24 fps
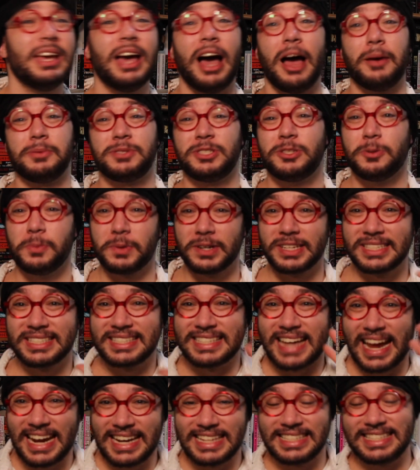I'm super
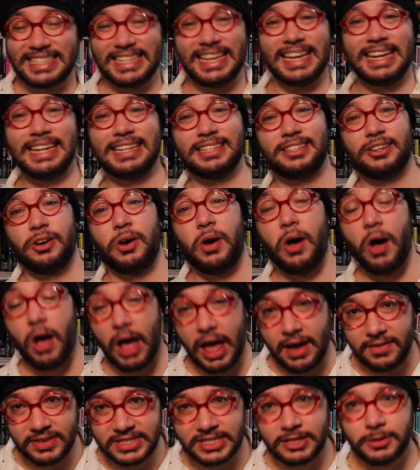excited to get into
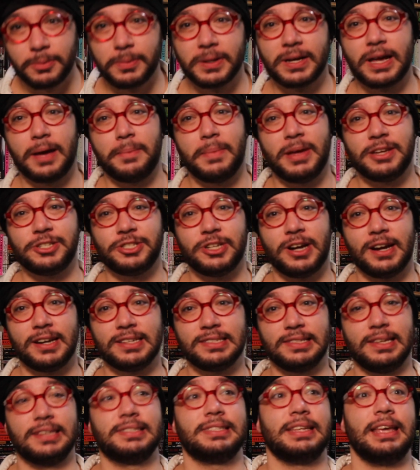every single book I mentioned on
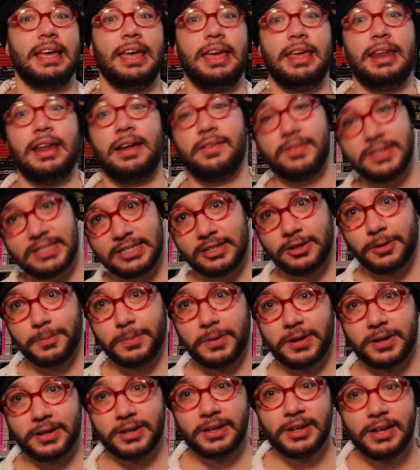this list and every single
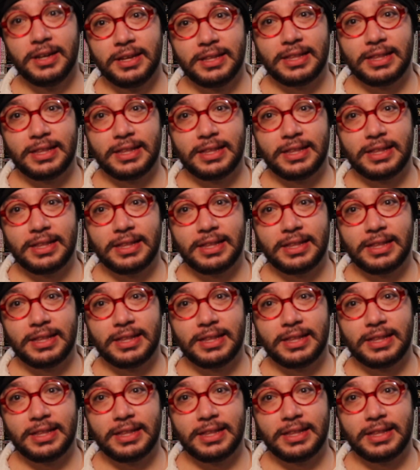book